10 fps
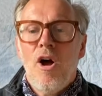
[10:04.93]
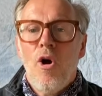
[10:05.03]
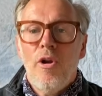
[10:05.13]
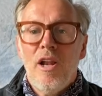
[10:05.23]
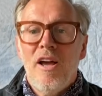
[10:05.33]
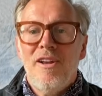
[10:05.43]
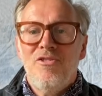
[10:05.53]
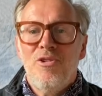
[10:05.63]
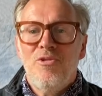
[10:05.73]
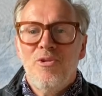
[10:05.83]
online
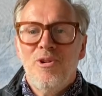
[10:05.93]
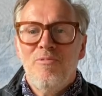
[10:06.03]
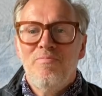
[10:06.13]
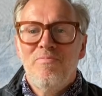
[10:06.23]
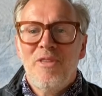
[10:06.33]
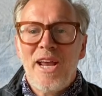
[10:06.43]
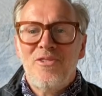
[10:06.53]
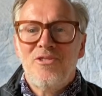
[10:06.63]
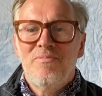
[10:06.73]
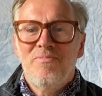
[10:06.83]
tutorial.
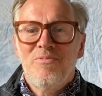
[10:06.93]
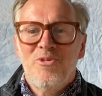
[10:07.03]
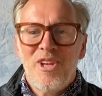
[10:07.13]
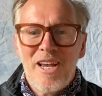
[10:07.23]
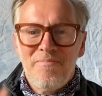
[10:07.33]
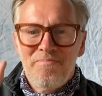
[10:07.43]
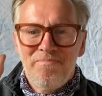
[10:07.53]
Thanks. See ya.